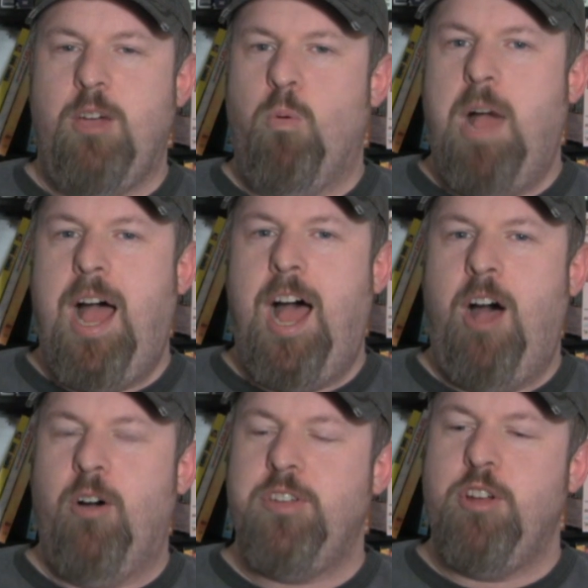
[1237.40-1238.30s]

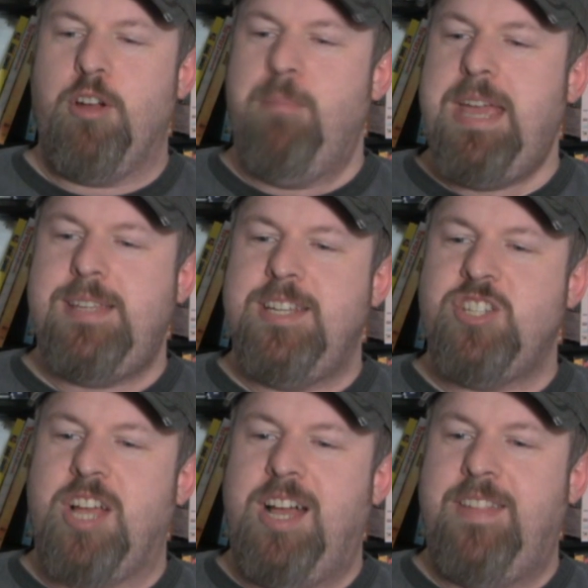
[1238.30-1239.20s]
Wow, you're amazing,
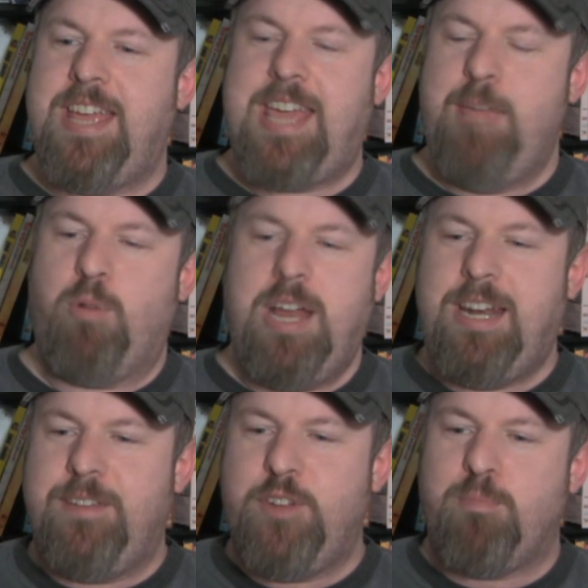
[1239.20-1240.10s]
John. That came right
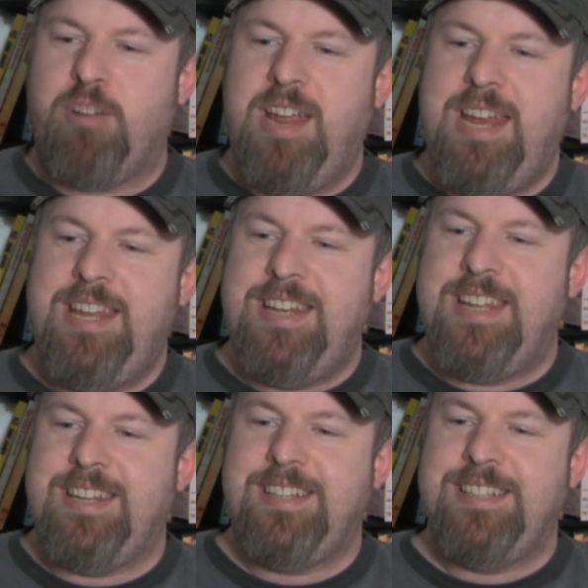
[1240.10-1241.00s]
out of your brain, didn't
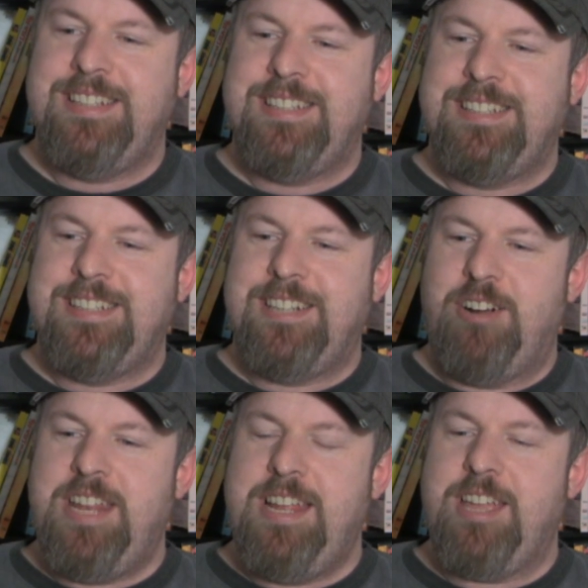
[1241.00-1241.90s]
it?
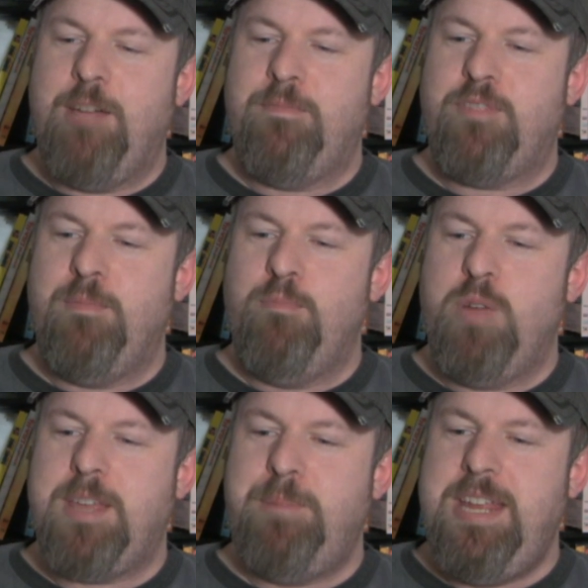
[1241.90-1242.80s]
Or did it come from
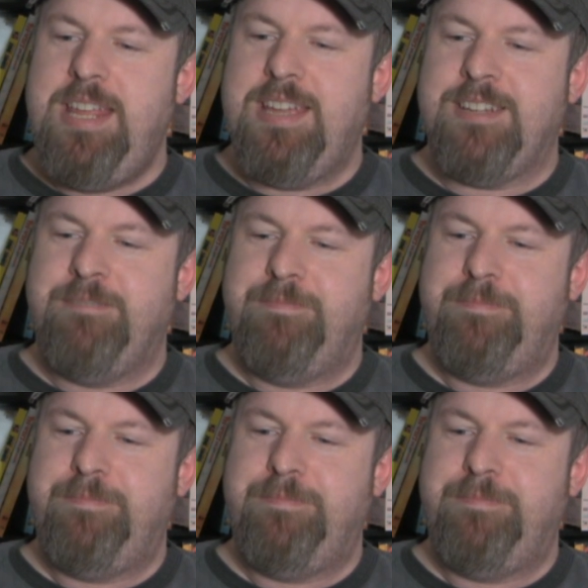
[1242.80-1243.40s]
Wikipedia?